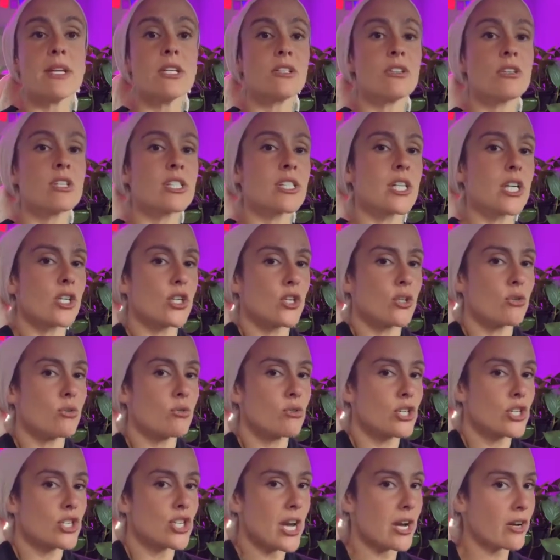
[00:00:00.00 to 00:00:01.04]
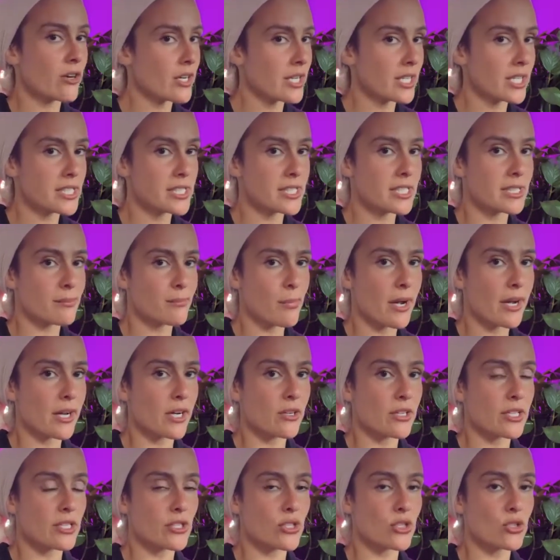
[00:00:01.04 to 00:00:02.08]
it looks like you sharing an
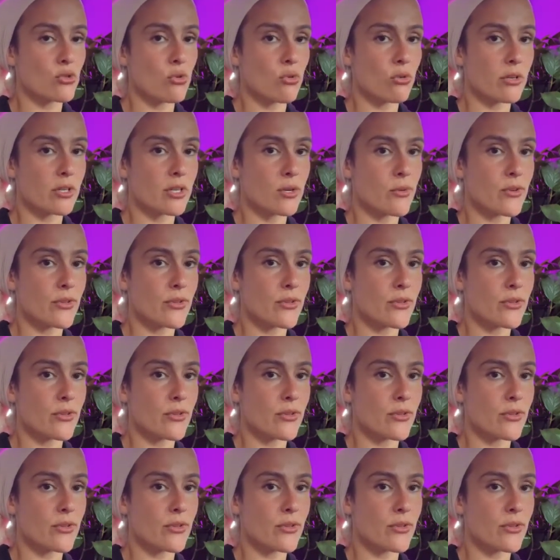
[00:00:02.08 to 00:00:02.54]
inspiring story